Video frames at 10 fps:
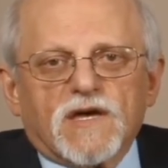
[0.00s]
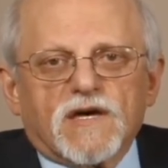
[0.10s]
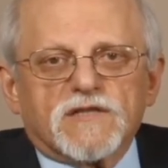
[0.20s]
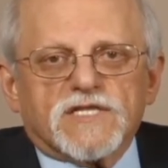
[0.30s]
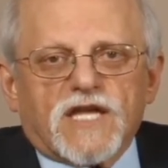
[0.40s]

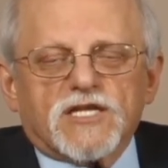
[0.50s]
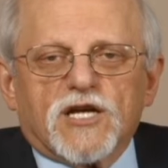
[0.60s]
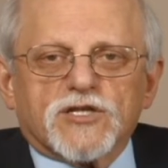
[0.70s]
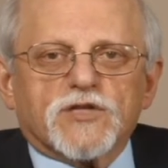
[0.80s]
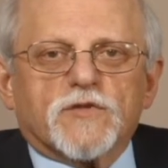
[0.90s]
Uh, the
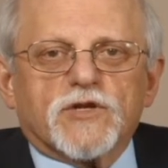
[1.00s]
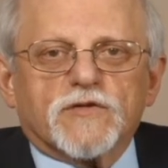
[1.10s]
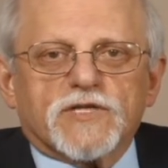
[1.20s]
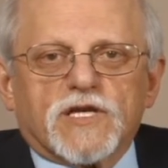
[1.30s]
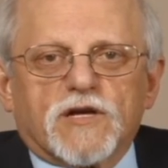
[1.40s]
technologies we're
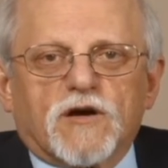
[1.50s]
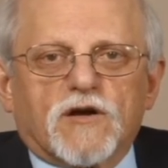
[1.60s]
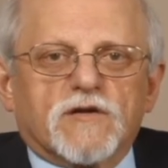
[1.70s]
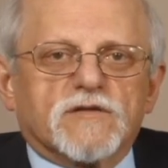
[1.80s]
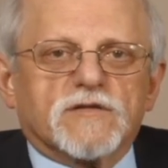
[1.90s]
using
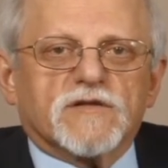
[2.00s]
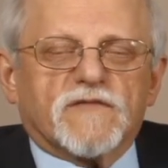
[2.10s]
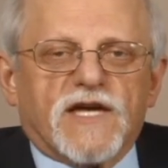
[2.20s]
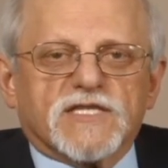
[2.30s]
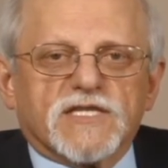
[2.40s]
are
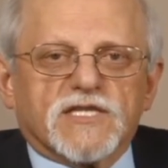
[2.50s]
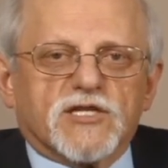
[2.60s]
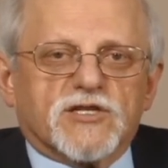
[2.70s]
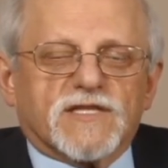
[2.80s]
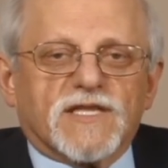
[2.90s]
devices
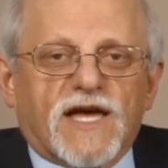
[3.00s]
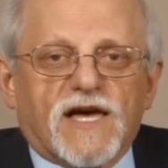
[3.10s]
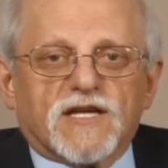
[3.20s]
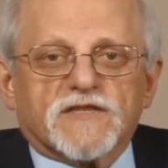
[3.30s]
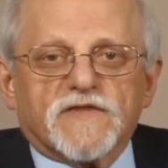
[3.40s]
such as the
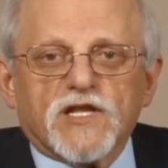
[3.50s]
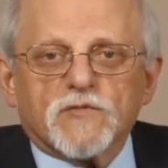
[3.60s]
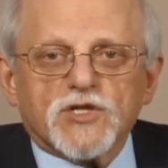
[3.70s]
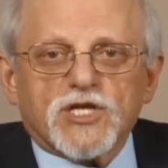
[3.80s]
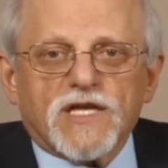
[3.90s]
Niox FeNO
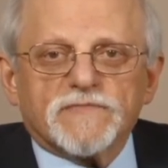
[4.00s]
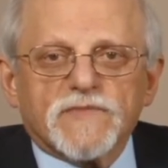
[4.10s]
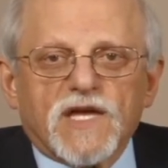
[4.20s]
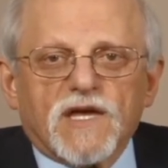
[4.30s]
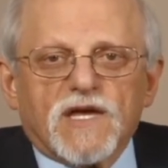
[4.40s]
machine.
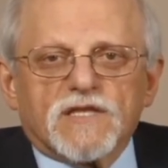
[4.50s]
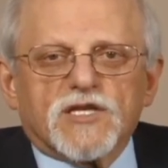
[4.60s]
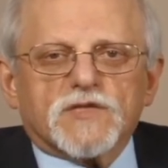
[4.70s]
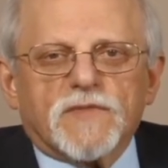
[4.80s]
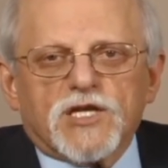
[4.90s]

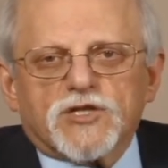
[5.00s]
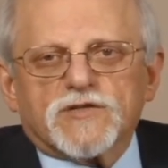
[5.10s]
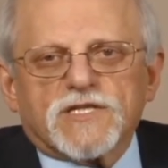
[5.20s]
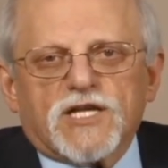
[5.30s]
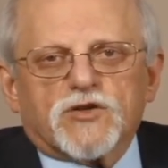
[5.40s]
This
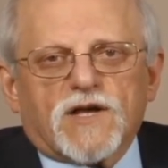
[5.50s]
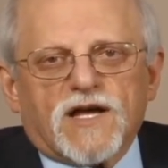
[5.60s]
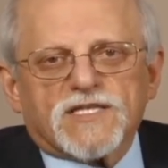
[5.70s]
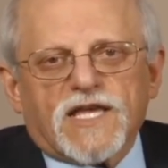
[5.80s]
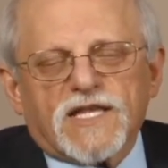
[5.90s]
measures nitric
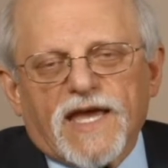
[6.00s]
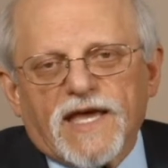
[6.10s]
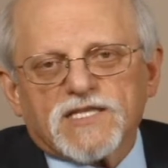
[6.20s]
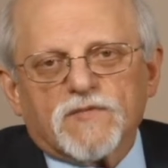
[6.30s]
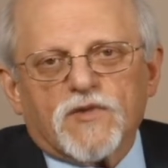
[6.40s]
oxide
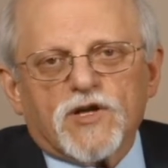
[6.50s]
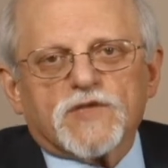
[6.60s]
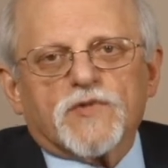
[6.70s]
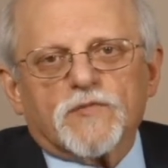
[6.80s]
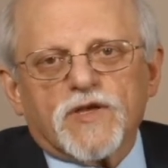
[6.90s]
gas in
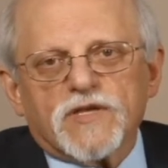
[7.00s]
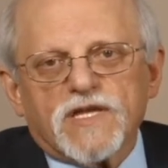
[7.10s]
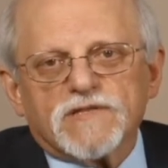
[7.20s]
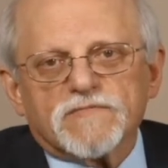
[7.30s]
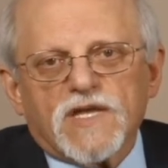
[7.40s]
parts per
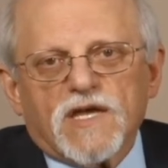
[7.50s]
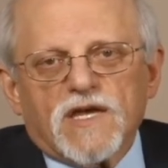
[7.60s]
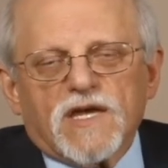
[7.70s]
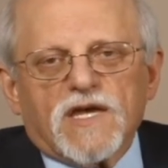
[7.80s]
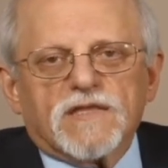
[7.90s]
billion,
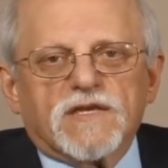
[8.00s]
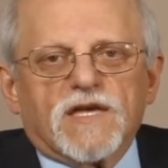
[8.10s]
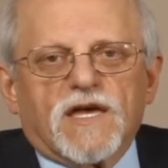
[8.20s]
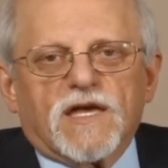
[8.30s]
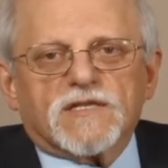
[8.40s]
and
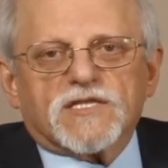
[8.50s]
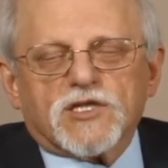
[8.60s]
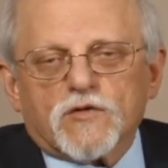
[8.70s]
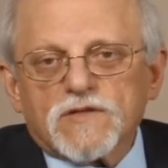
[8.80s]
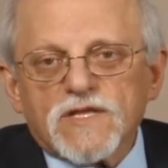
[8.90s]
at
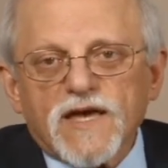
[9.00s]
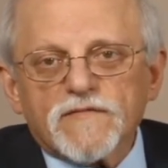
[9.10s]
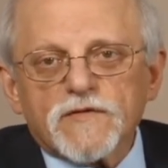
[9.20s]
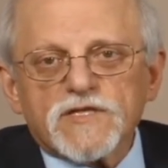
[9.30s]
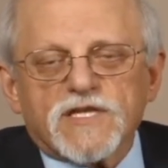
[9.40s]
certain
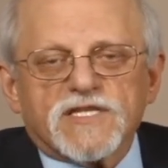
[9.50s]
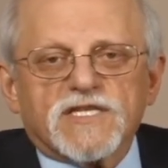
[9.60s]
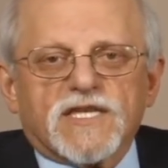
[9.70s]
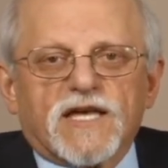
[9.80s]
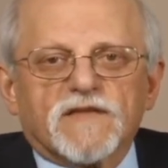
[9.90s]
levels, this
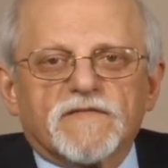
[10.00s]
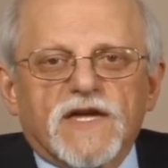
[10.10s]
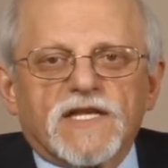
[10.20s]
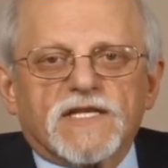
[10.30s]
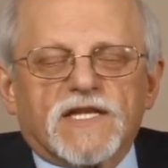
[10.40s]
is
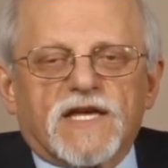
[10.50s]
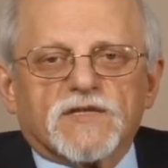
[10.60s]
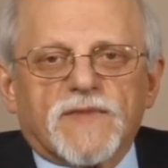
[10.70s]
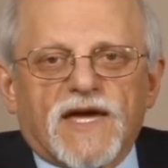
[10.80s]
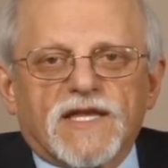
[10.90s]
elevated in
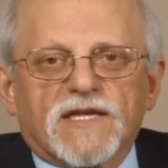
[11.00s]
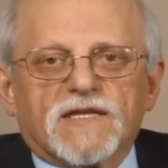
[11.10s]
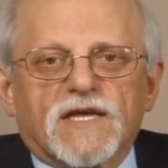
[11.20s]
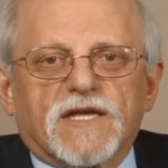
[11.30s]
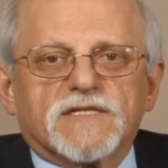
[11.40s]

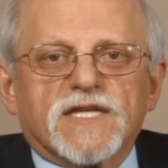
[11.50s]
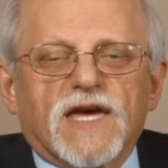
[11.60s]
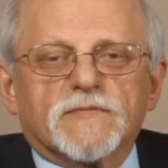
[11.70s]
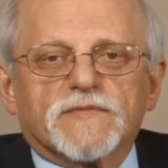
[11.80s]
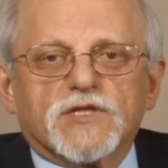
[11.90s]
asthmatic and
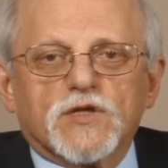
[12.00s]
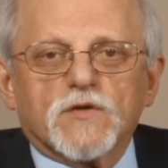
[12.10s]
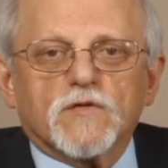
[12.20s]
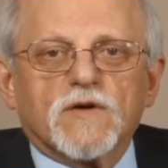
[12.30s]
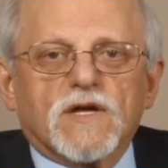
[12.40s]
type
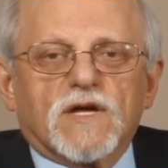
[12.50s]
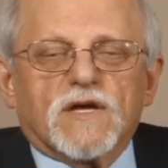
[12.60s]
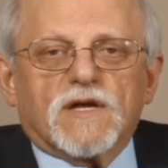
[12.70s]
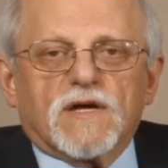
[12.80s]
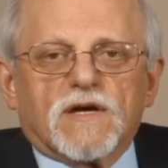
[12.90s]
2
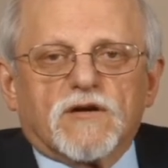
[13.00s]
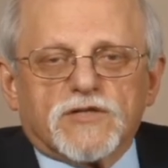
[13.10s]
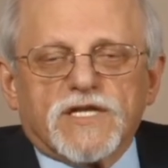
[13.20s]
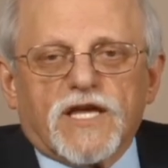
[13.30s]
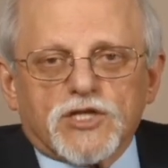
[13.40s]
or
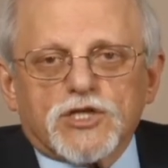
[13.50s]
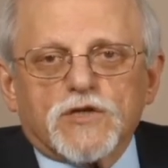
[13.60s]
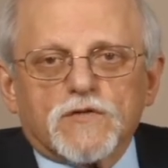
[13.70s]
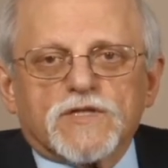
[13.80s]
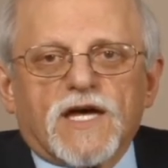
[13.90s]

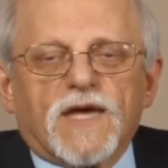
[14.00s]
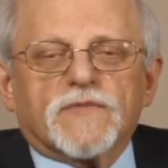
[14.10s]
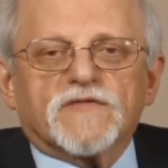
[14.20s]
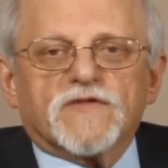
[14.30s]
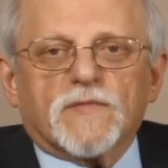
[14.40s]
Th2 type
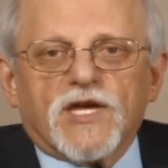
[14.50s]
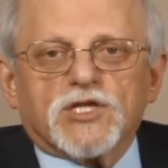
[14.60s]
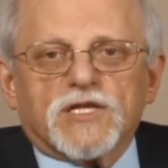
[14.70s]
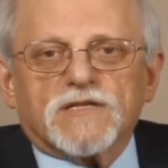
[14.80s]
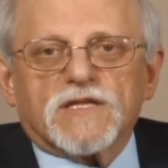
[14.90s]

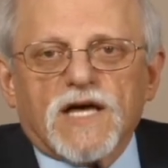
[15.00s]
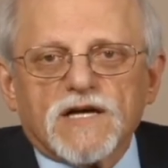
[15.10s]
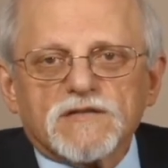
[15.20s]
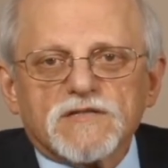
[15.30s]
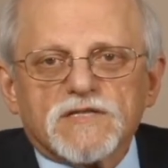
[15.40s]
inflammation in the
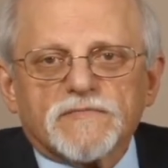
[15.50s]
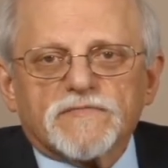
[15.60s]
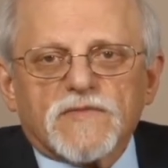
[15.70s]
lungs.